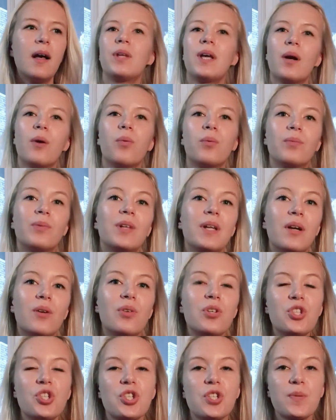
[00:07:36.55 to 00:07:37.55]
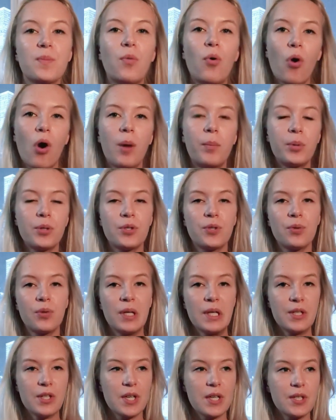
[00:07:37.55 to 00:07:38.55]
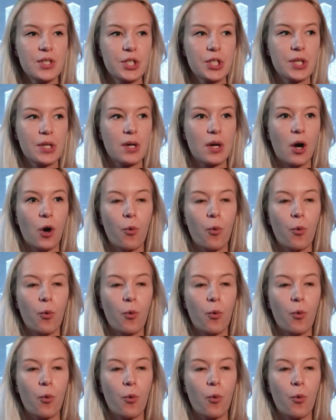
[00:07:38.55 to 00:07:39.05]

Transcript: There is just more opportunities